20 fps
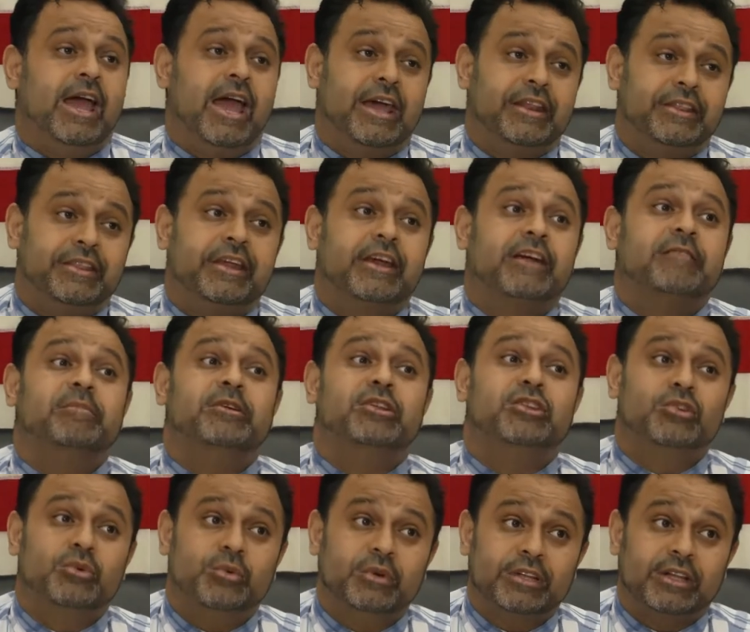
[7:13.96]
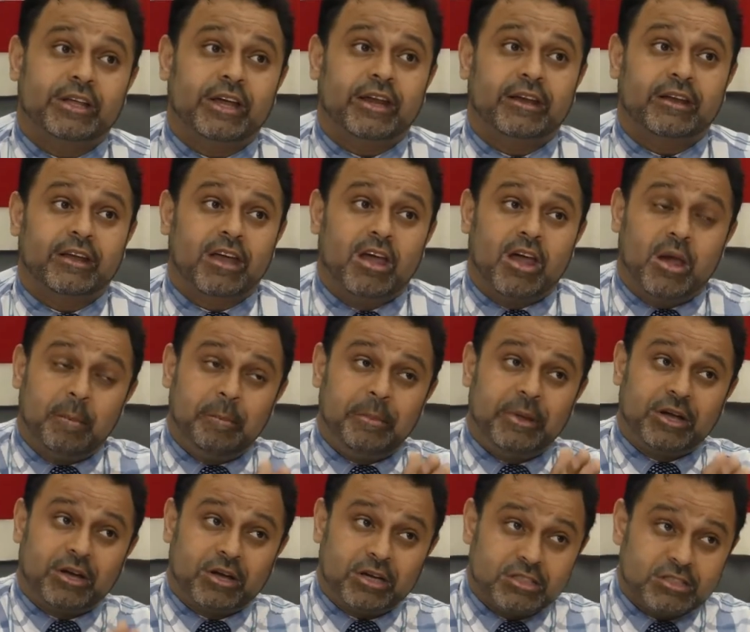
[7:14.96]
And they have been doing that.
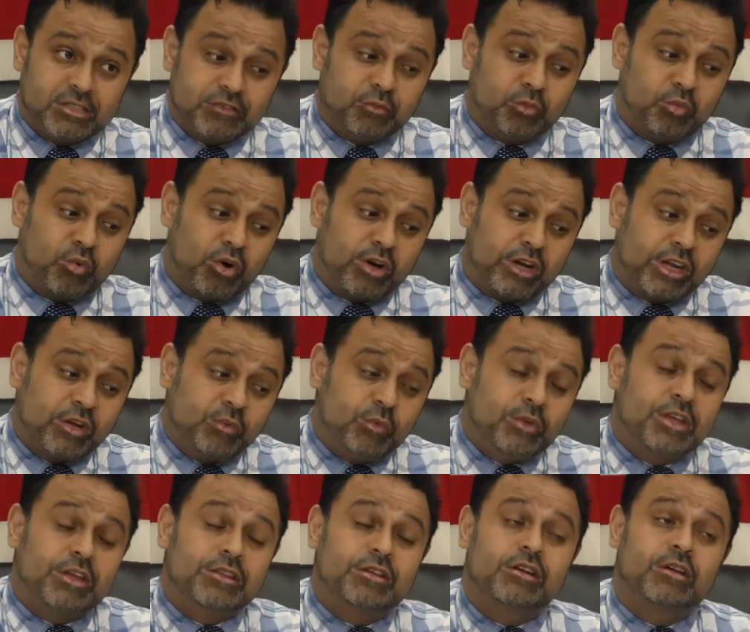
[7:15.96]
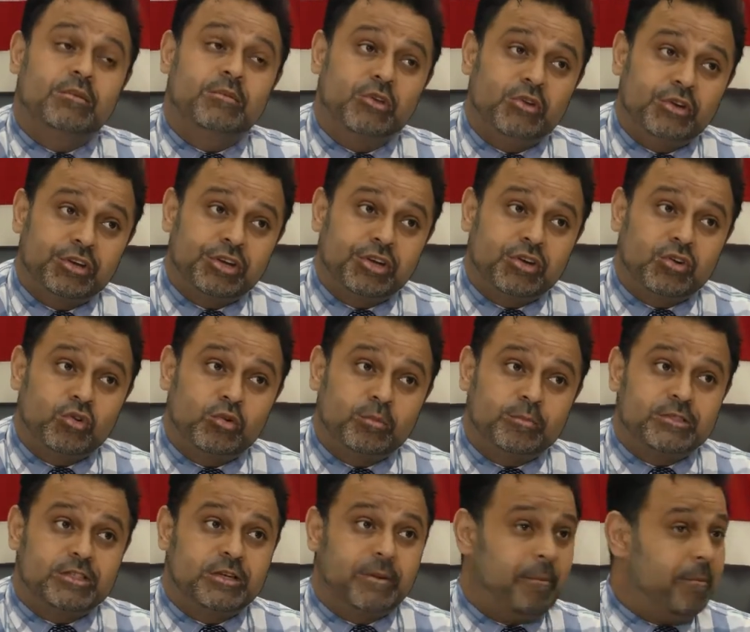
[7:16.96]
Because of working with other community
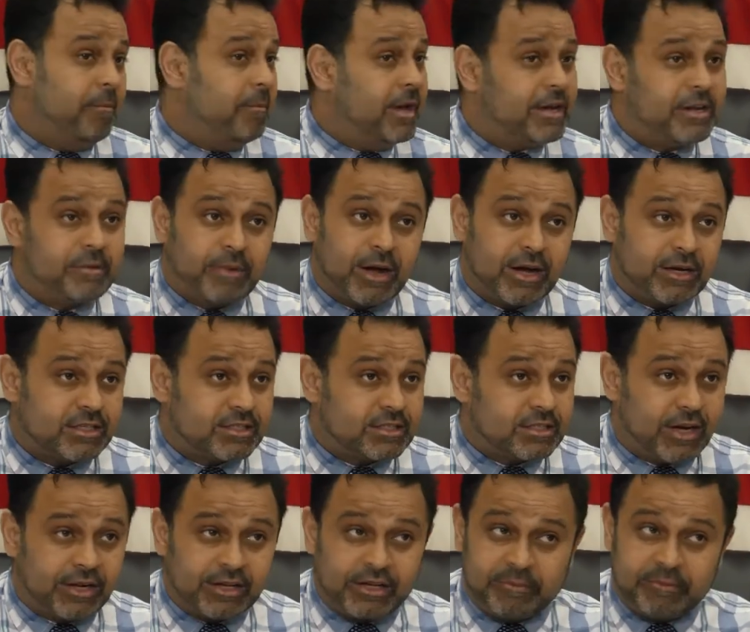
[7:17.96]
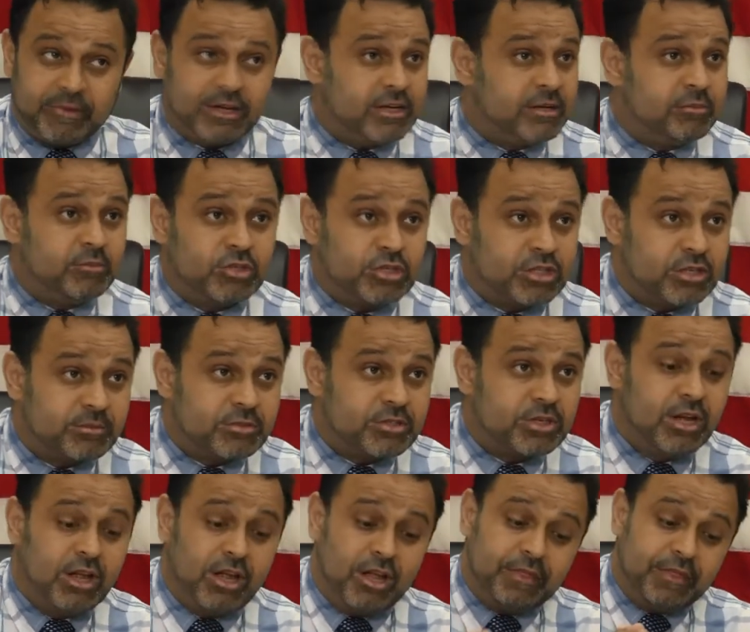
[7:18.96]
groups, many Pakistani and many Muslims,
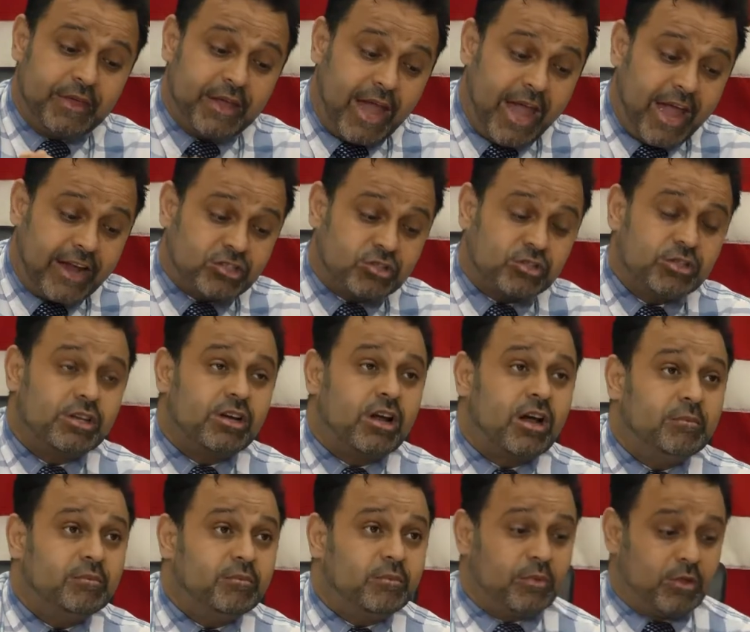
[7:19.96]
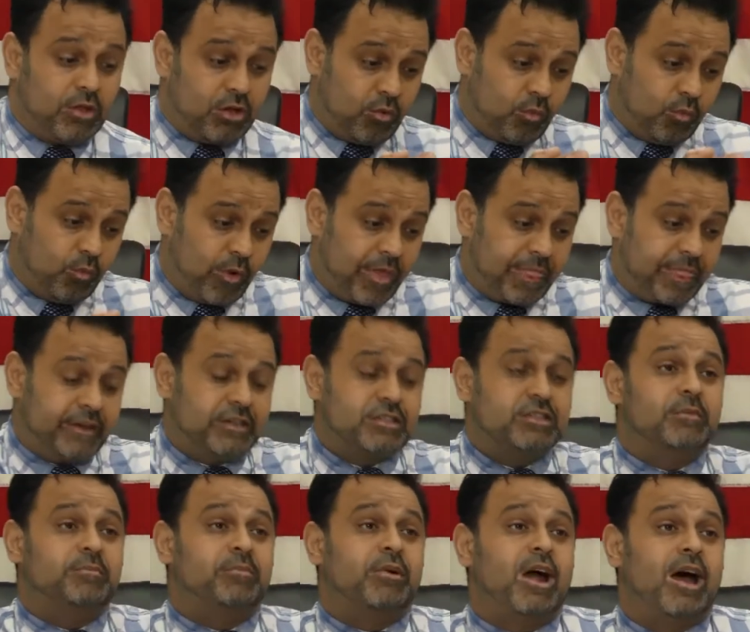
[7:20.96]
they actually come when
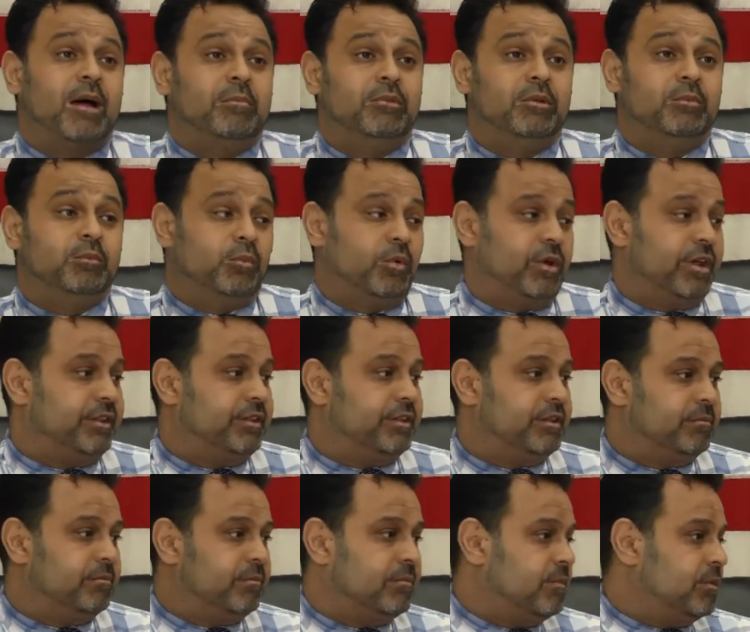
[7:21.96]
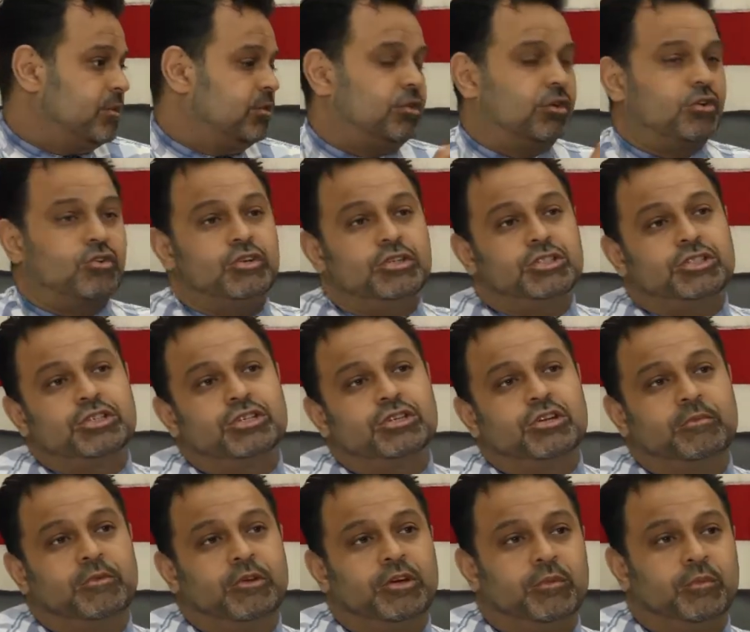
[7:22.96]
there's a problem with the Christian
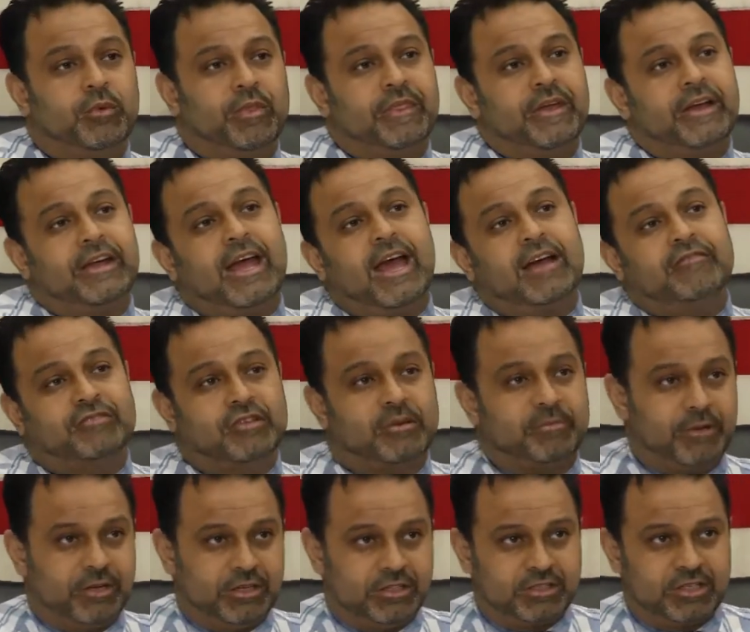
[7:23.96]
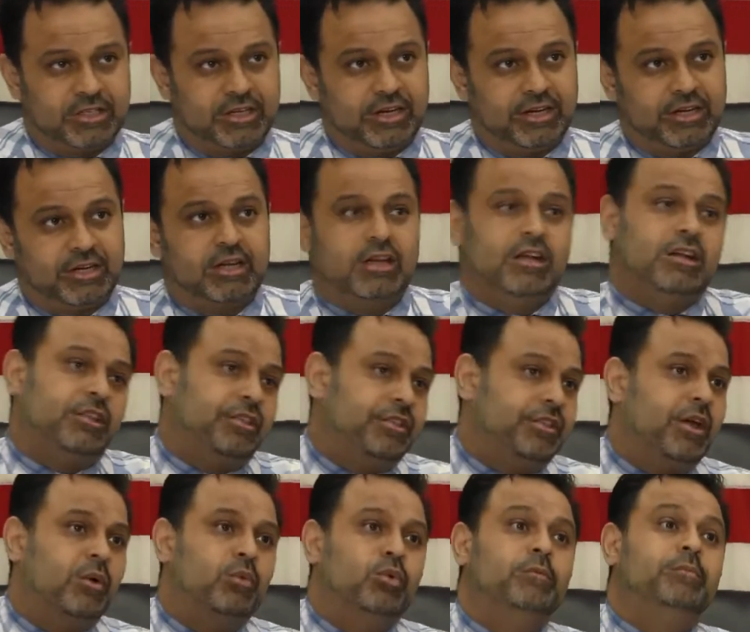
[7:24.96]
community, when they have some incident,
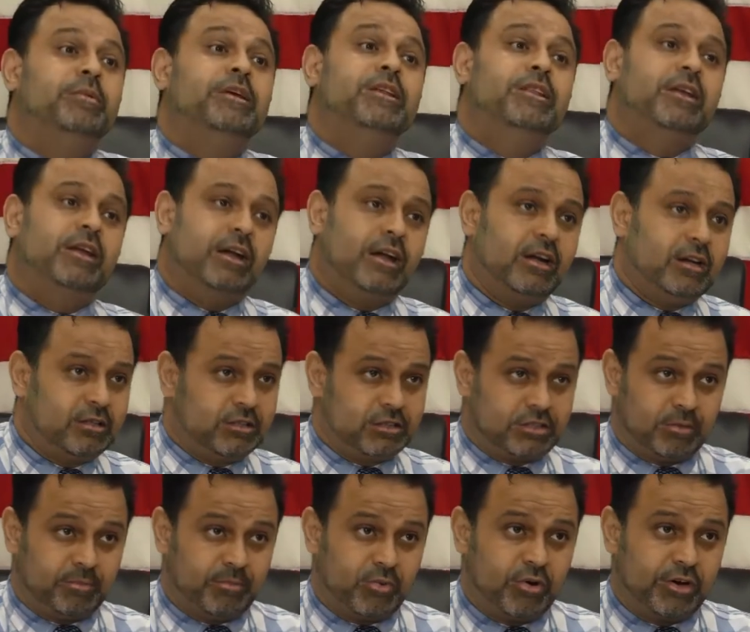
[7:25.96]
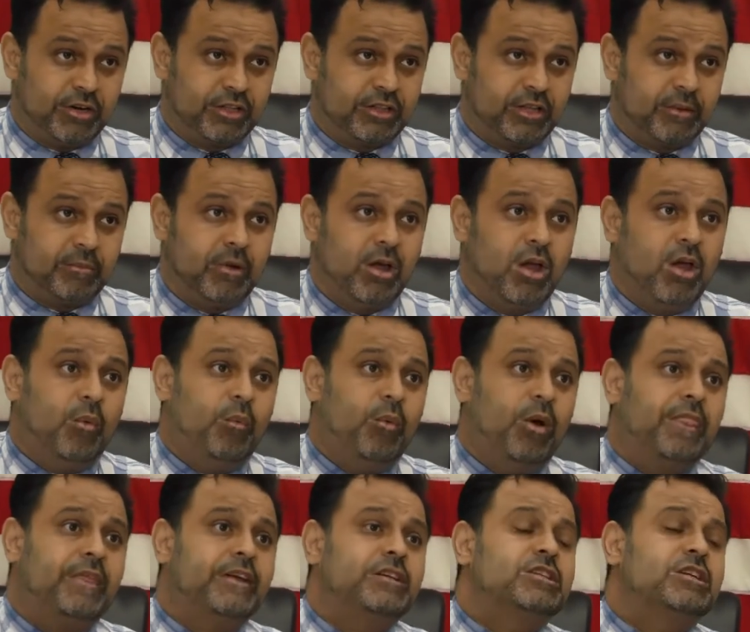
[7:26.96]
they will be there supporting them.
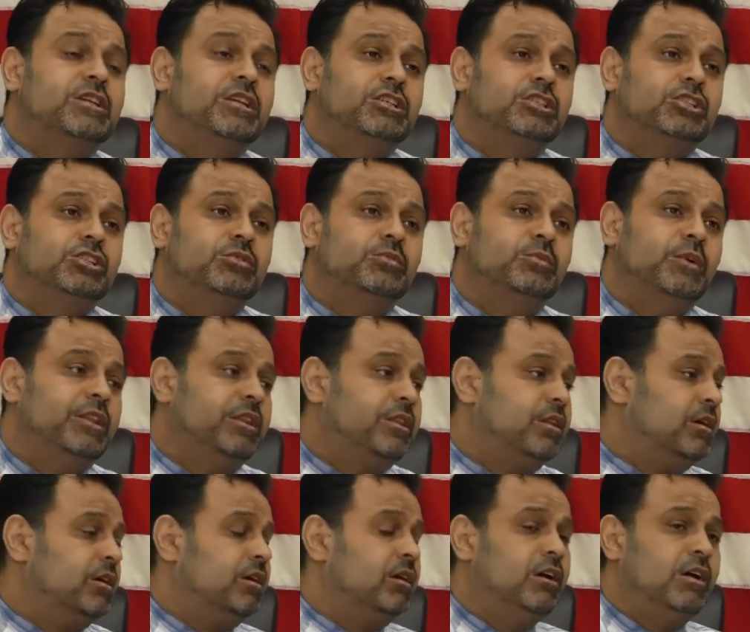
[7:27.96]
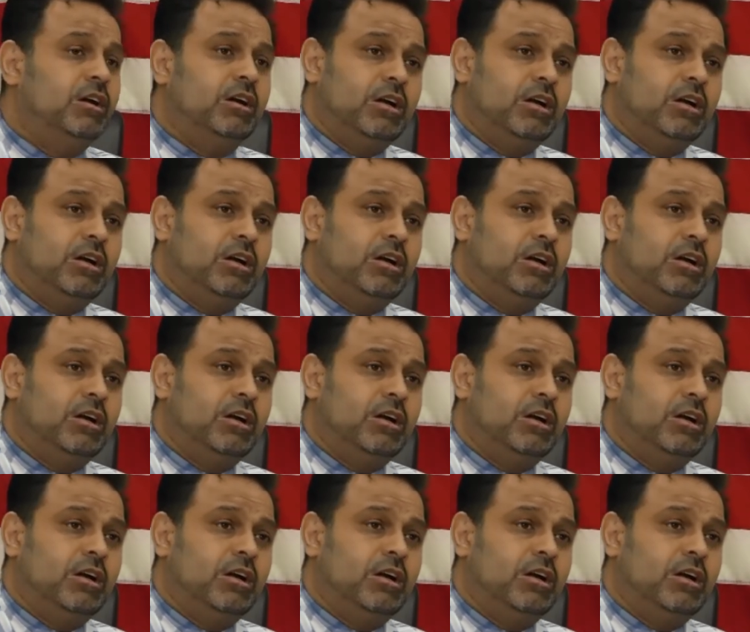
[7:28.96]
When there's an issue with the